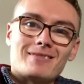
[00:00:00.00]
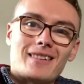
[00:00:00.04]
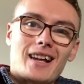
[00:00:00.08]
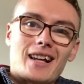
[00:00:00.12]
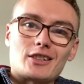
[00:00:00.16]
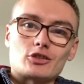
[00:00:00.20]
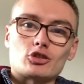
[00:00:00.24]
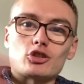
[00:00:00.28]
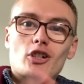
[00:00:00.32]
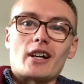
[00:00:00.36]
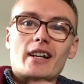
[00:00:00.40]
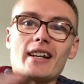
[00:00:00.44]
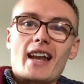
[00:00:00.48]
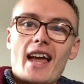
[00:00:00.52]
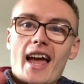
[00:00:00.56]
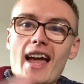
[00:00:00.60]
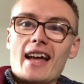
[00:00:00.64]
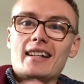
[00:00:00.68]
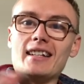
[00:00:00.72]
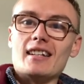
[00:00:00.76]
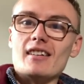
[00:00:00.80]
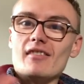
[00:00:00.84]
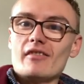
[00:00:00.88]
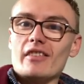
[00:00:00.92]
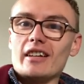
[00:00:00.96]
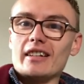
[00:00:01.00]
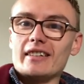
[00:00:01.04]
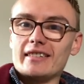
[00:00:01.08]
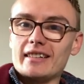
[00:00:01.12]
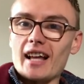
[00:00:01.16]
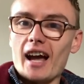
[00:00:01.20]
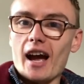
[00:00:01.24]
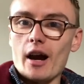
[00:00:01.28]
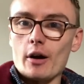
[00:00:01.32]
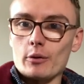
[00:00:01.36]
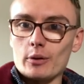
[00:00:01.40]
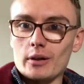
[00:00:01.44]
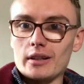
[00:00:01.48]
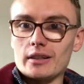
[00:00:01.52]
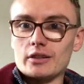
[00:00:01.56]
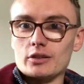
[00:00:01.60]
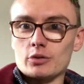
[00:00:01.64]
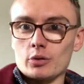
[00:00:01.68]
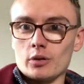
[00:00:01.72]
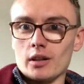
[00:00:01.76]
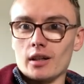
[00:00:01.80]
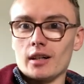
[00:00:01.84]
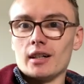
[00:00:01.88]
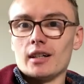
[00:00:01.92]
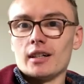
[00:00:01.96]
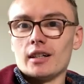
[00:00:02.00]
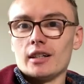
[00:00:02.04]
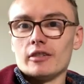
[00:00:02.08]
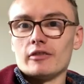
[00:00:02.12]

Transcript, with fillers: I'll try and edit this down into a